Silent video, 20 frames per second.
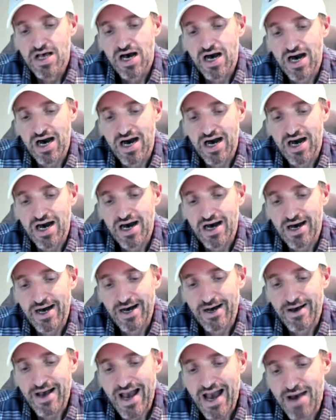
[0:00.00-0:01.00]

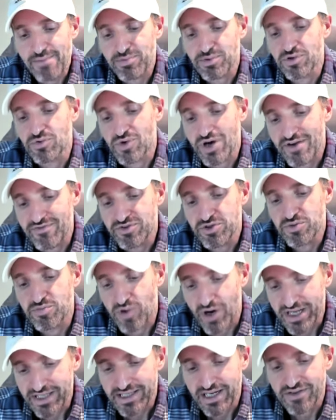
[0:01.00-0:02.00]
Apple revenue
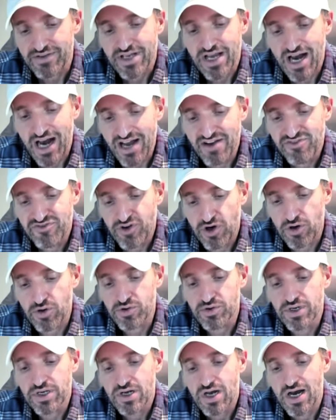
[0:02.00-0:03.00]
breakdown. The
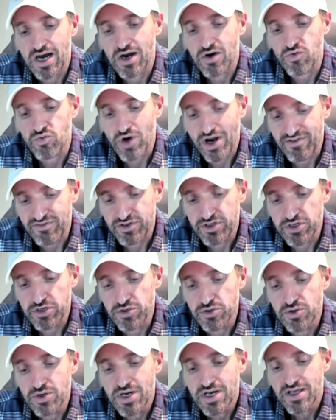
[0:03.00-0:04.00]
iPhone
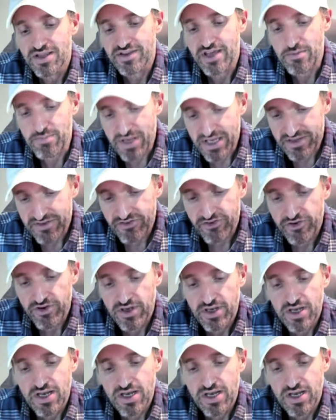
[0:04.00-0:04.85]
revenue, they beat.